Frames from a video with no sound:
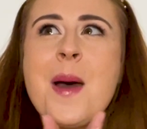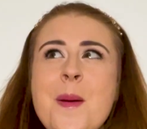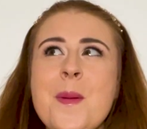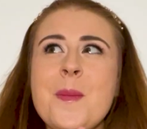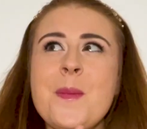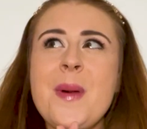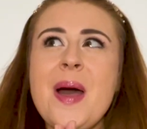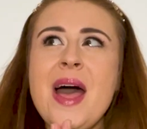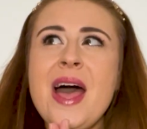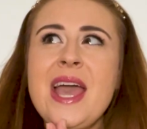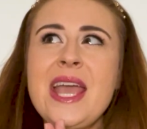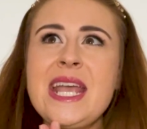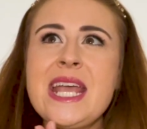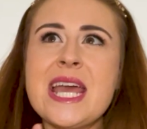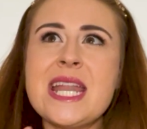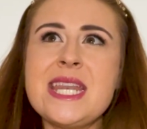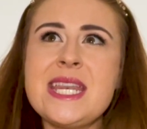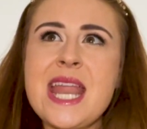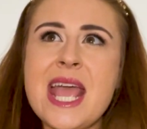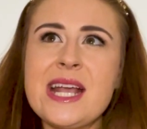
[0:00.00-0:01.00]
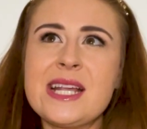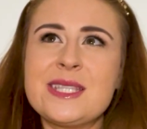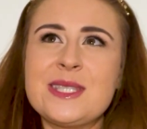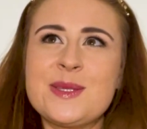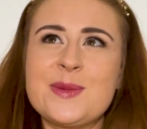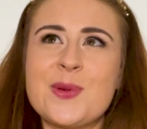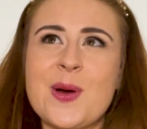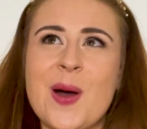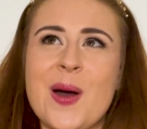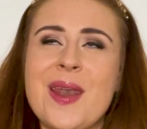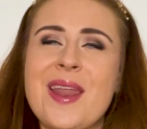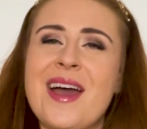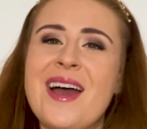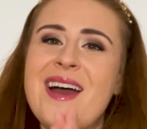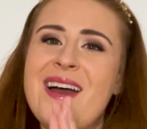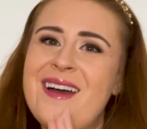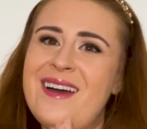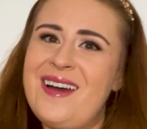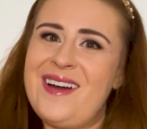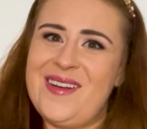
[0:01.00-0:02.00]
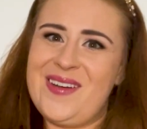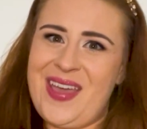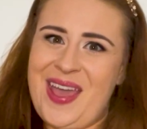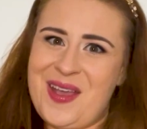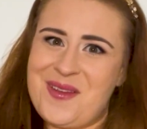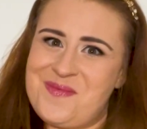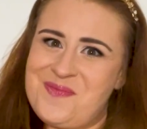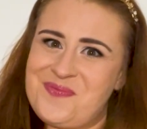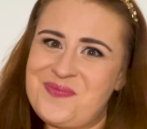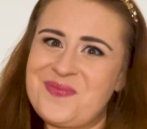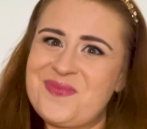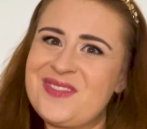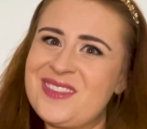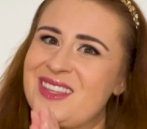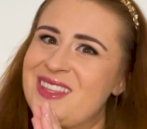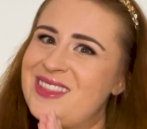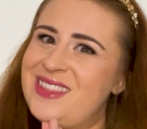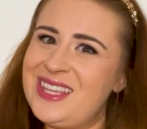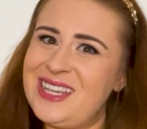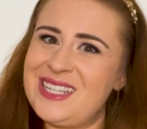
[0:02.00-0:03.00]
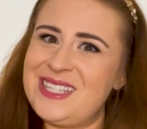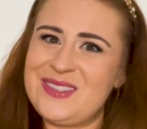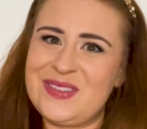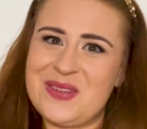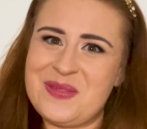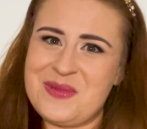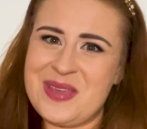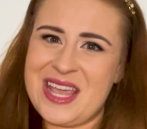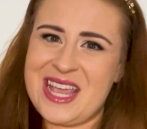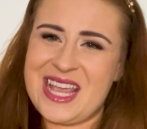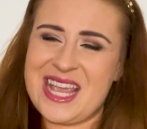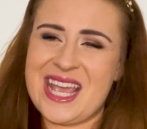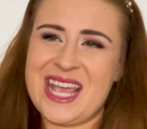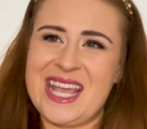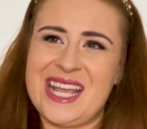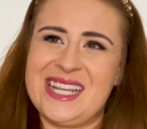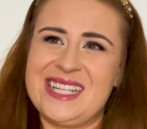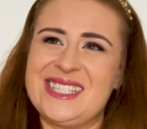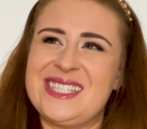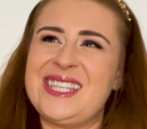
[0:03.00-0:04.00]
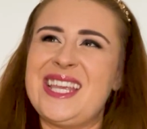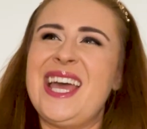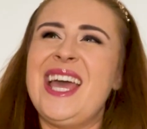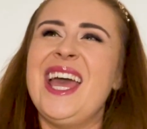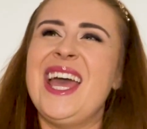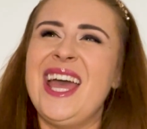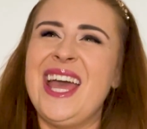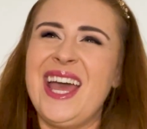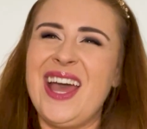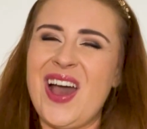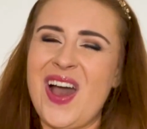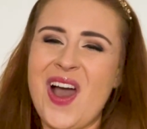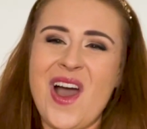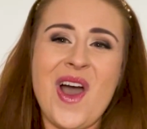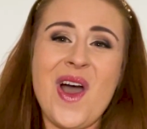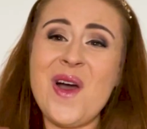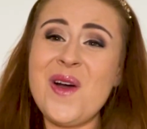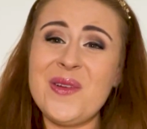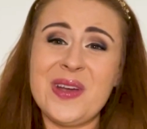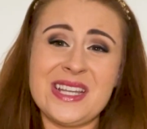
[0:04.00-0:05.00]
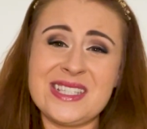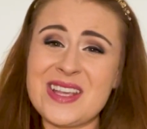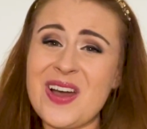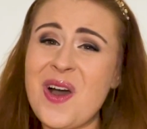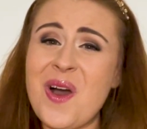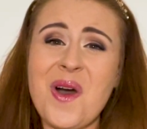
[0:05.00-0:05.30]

My next one, okay, this for me is always